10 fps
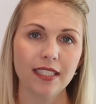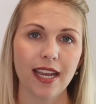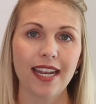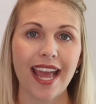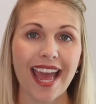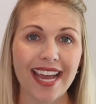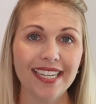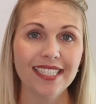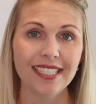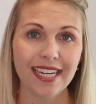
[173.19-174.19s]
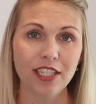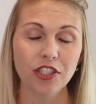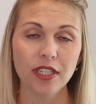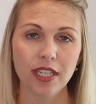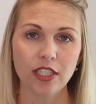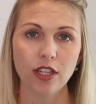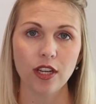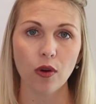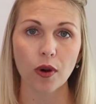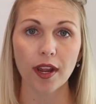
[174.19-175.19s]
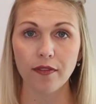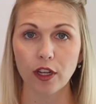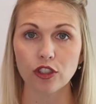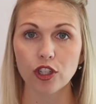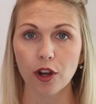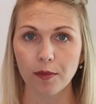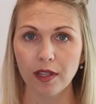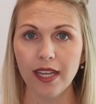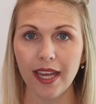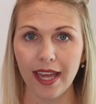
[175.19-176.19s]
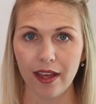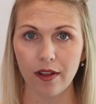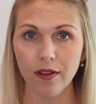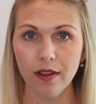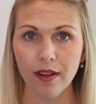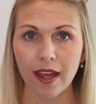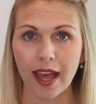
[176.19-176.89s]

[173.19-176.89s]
an end-stage condition, or if you're terminally ill,